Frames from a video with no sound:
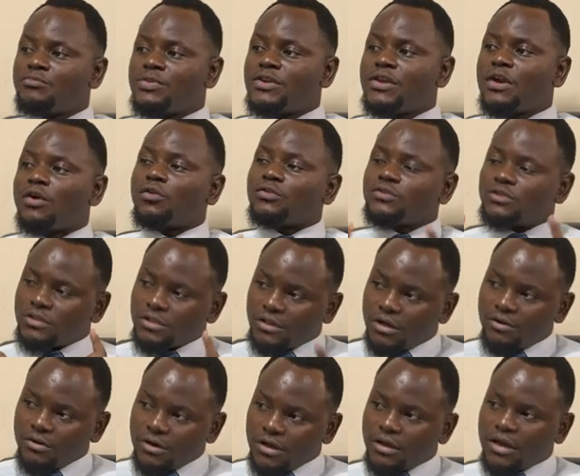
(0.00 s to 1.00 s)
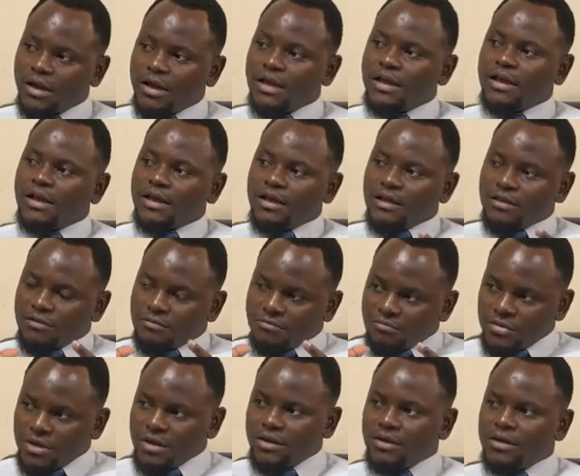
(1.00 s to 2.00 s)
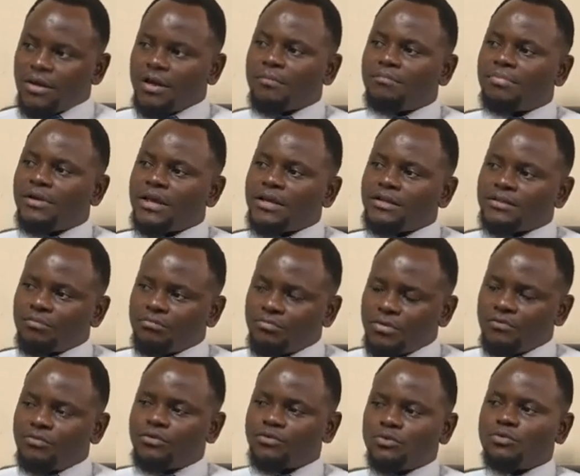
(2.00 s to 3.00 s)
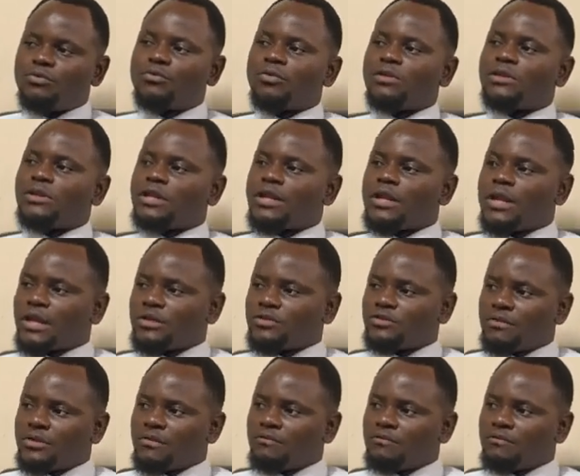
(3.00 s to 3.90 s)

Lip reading: media, considering the media plays a pivotal role in national